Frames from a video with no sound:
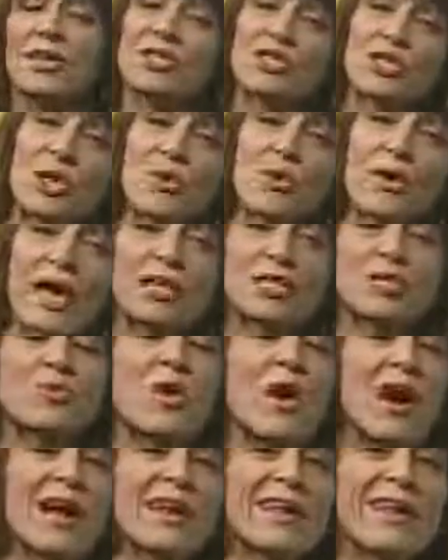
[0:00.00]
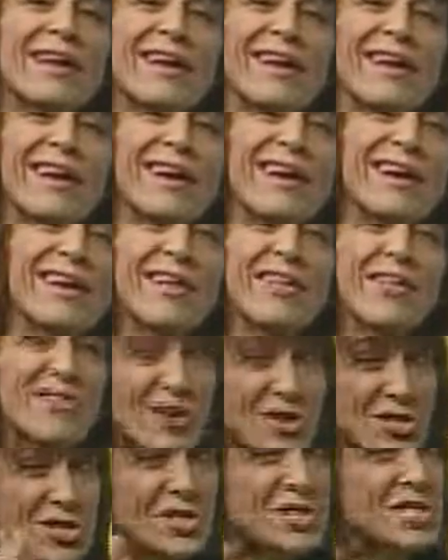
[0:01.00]
So, guess what?
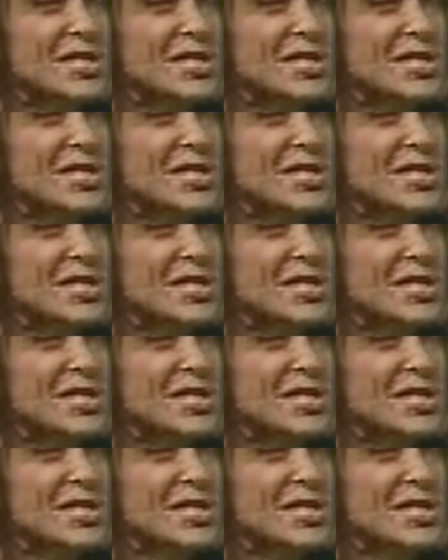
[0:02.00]
There's a